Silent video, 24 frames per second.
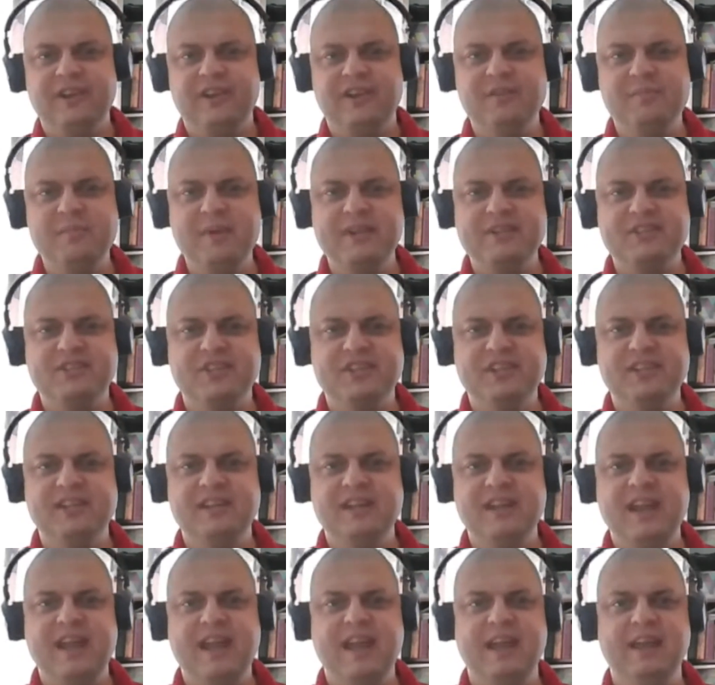
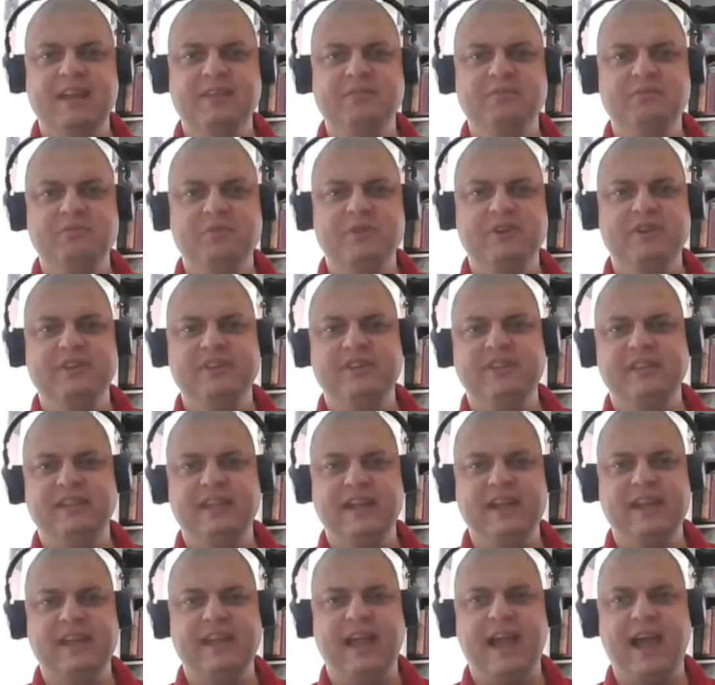commission and was
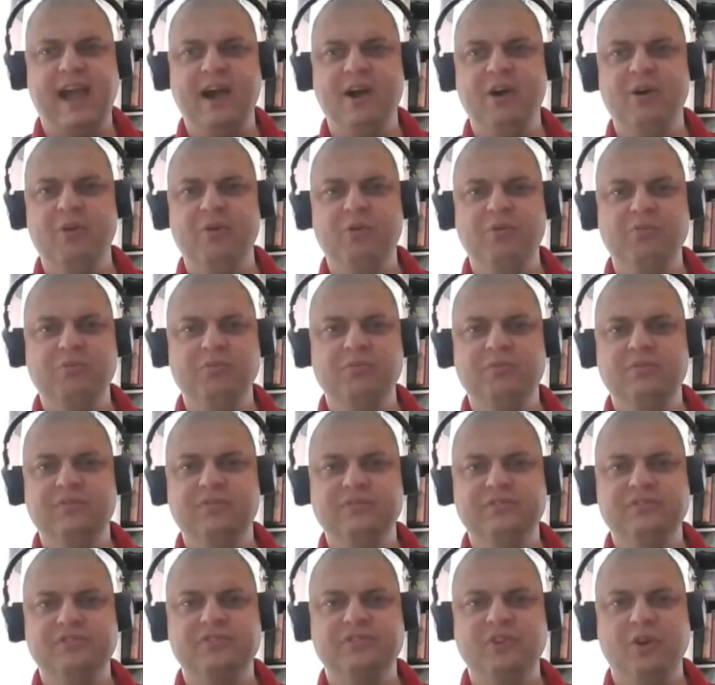like, how
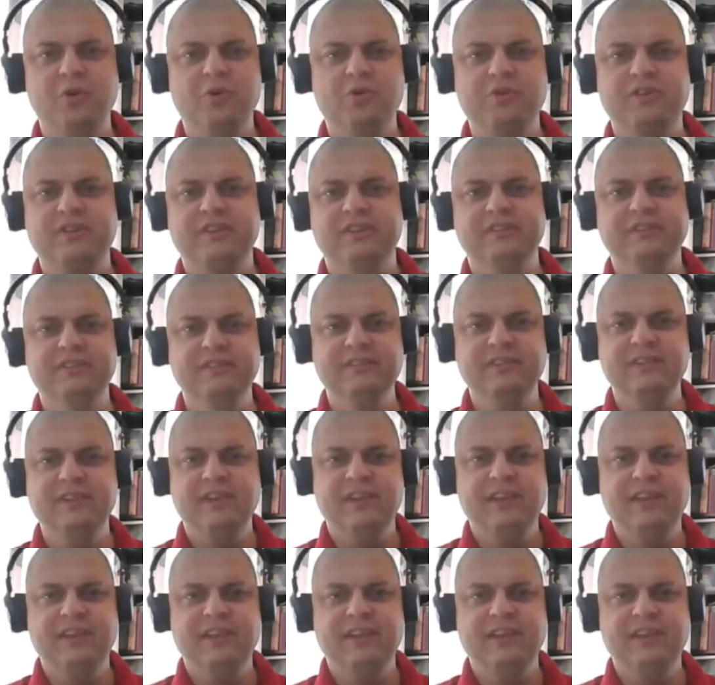soaked and